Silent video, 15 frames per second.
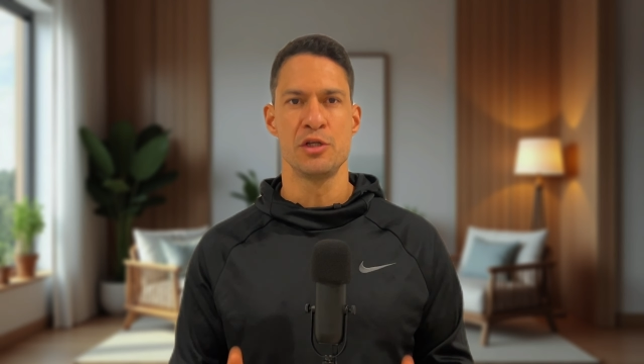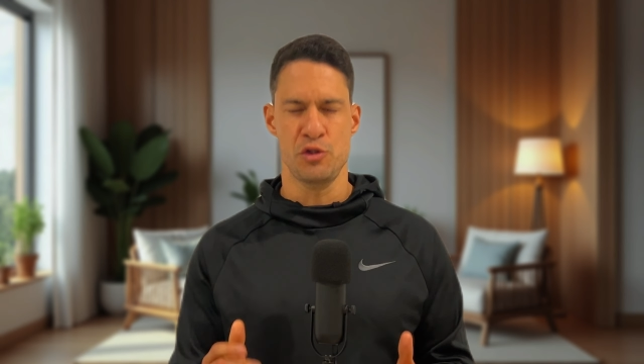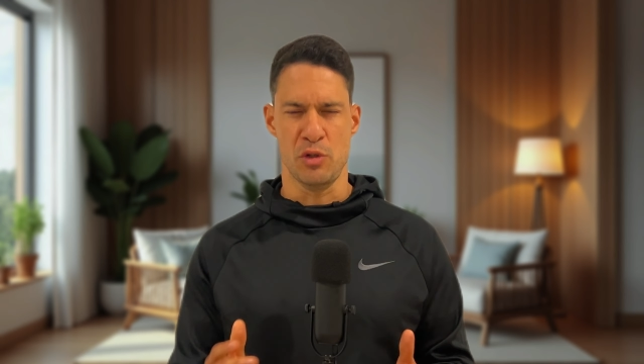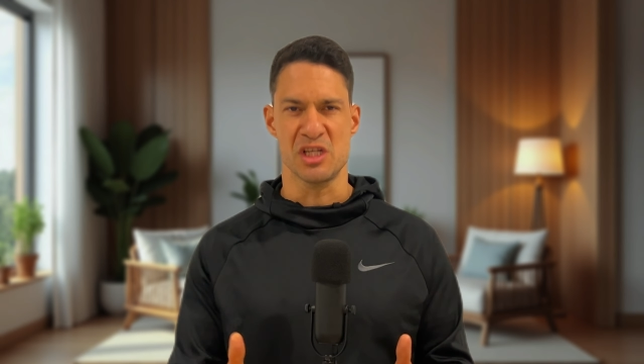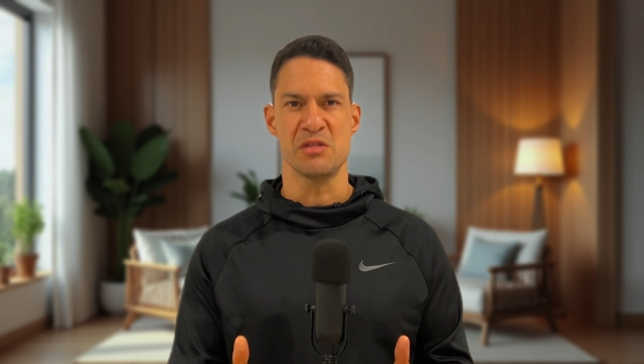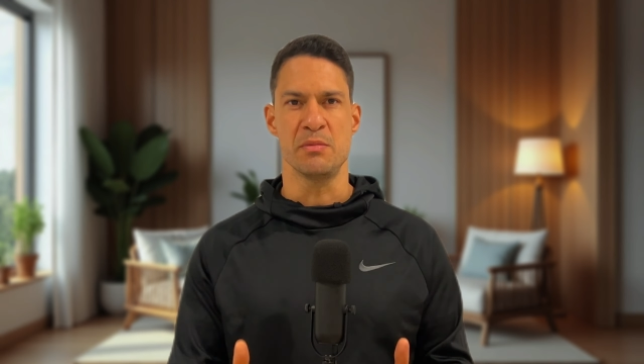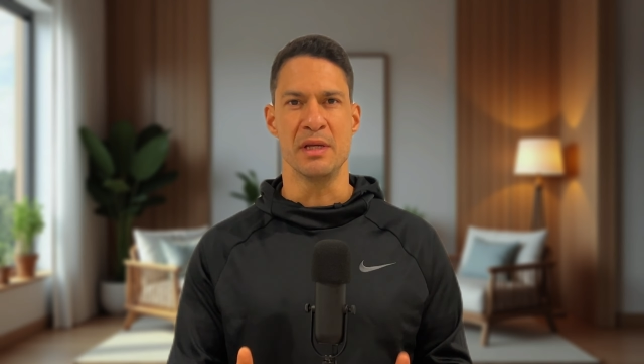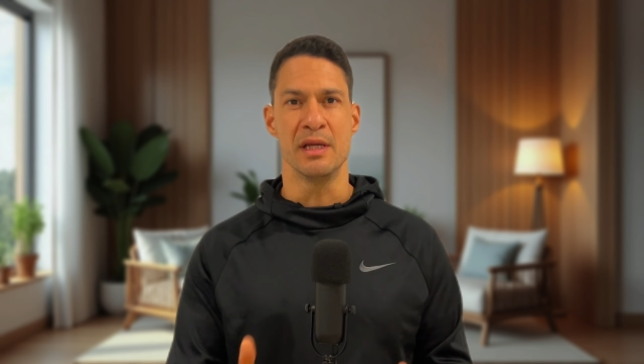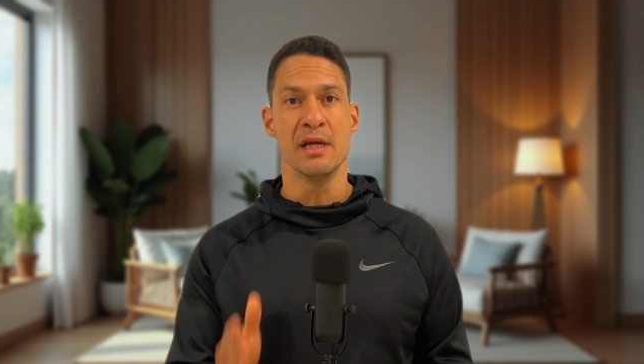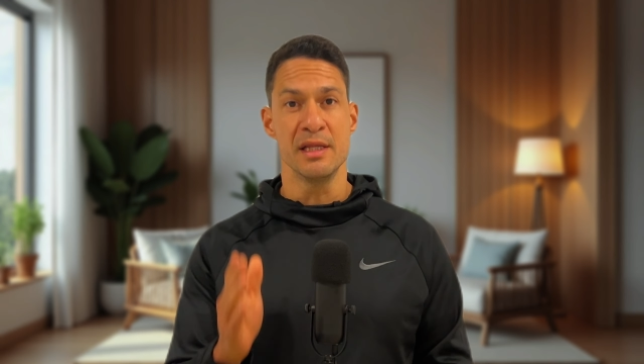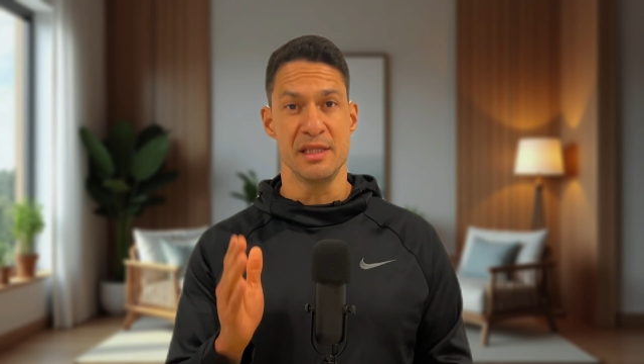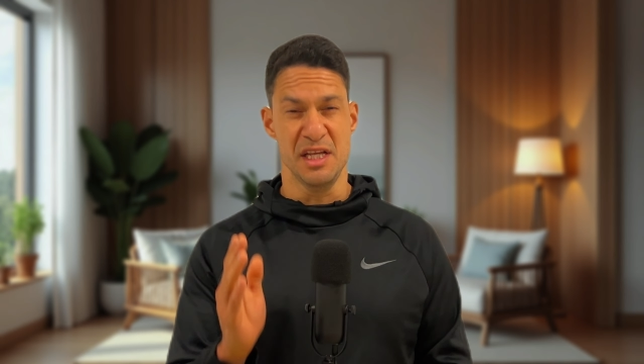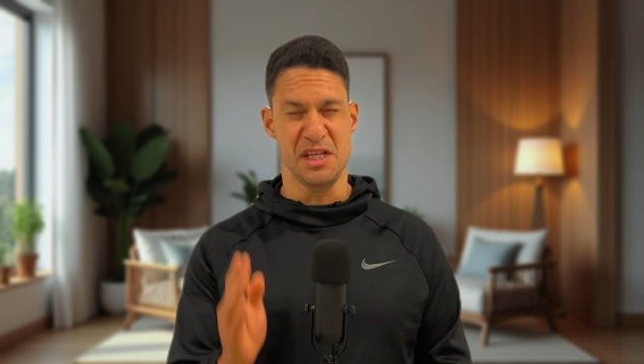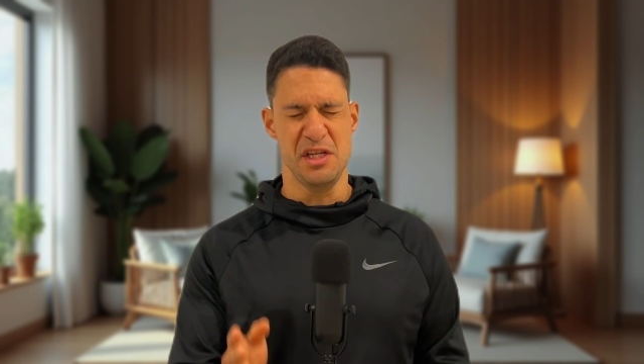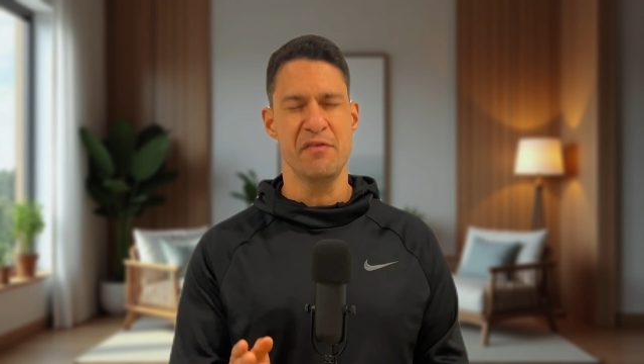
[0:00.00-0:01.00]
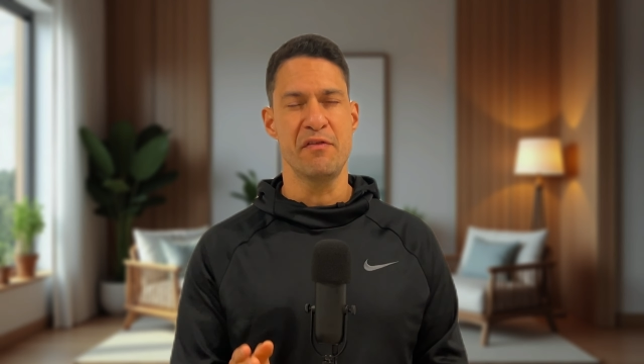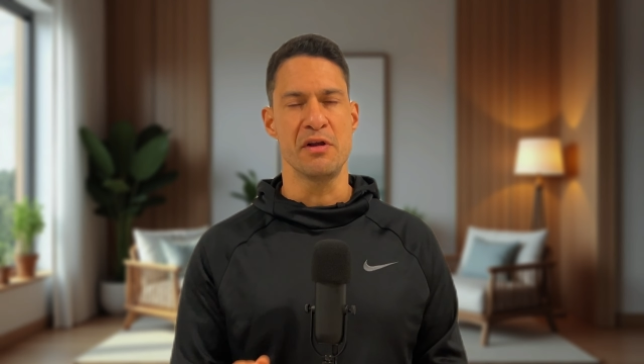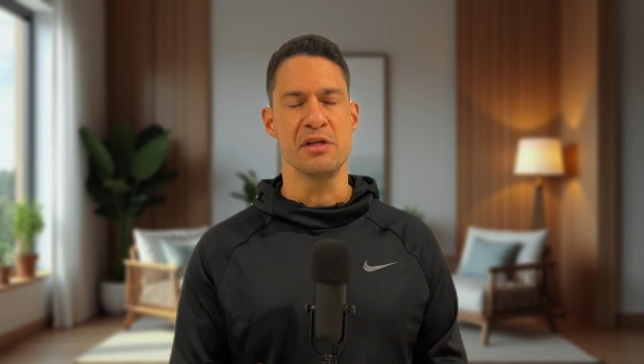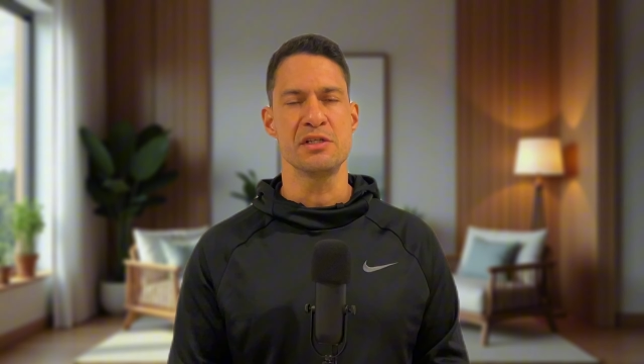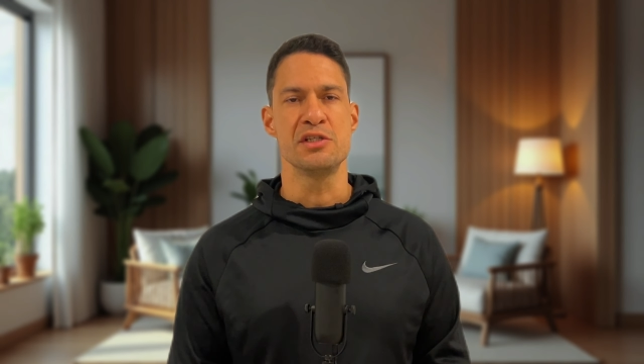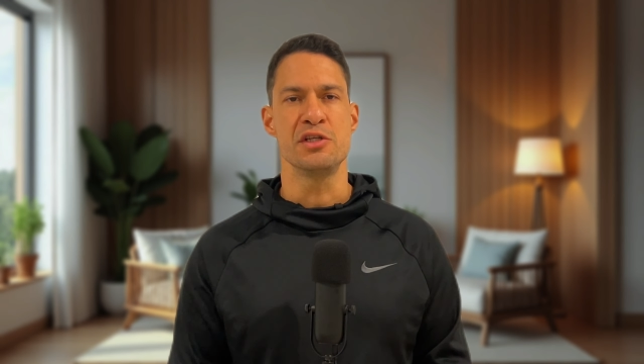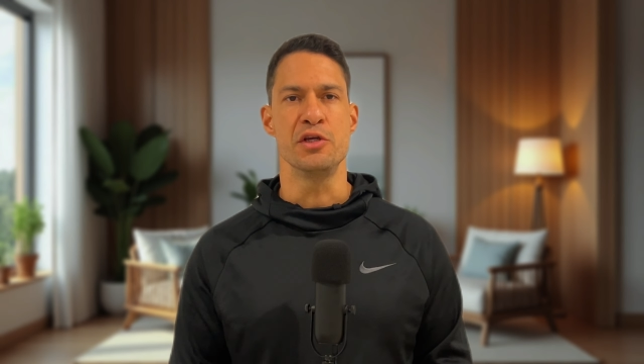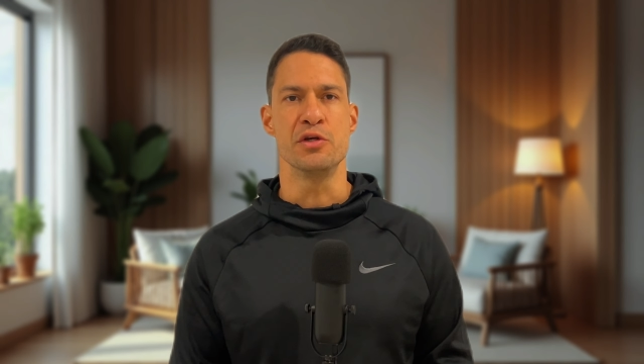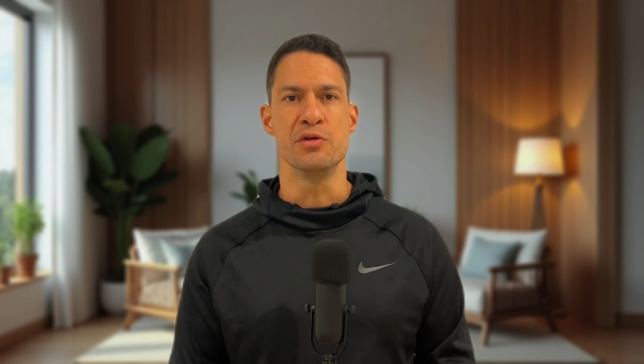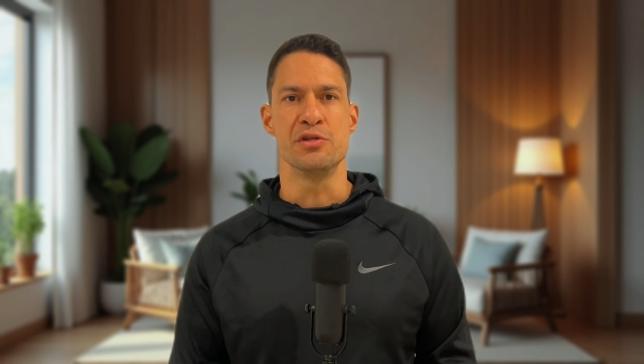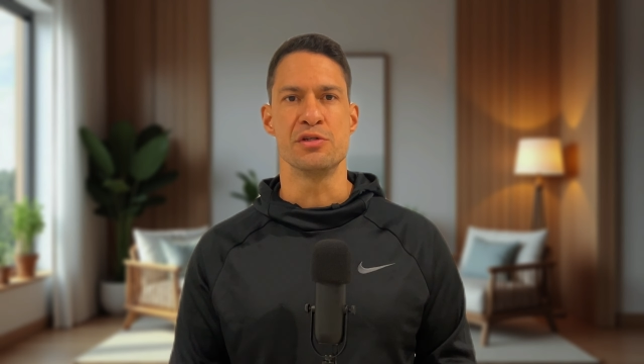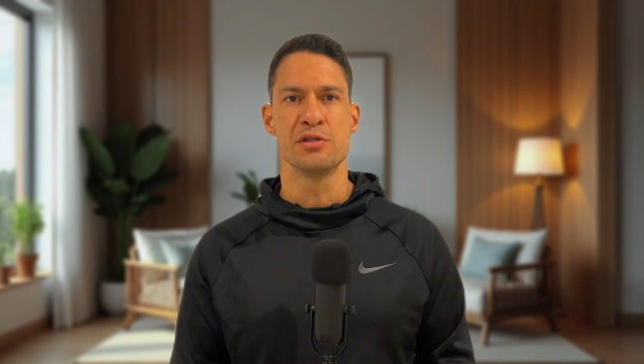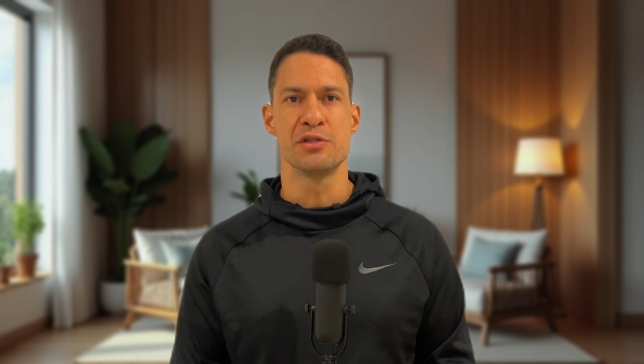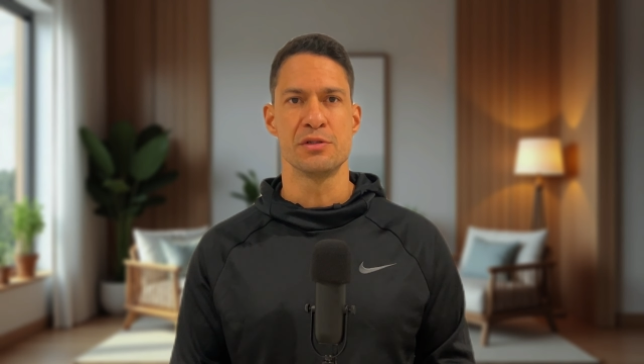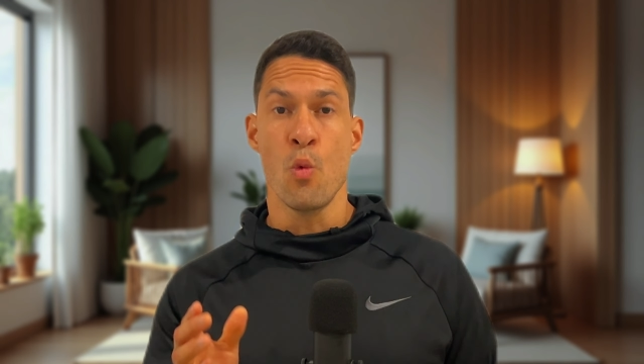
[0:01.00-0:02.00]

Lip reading: Trust me, the difference is huge.